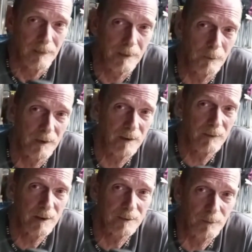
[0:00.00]
he'd rather have
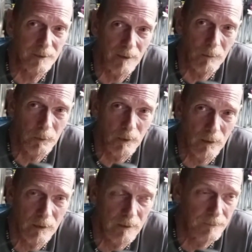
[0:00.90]
a nice original old
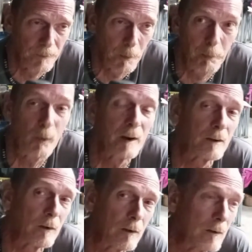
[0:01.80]
car or a
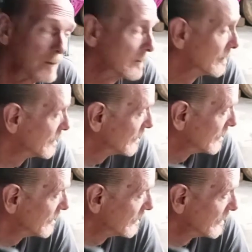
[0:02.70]
parade car.
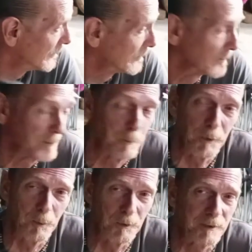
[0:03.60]
Or
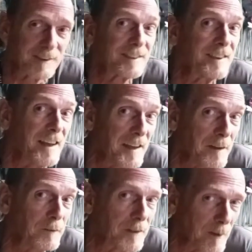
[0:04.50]
someone who wants to
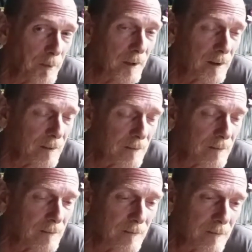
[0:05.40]
save something.
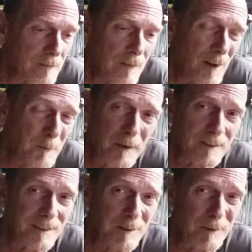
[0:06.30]
I'm not a
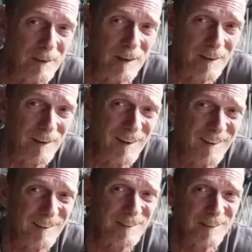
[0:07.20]
saving kind of guy. I
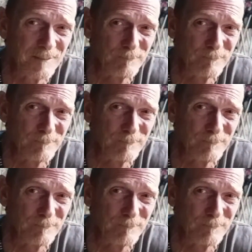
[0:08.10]
like to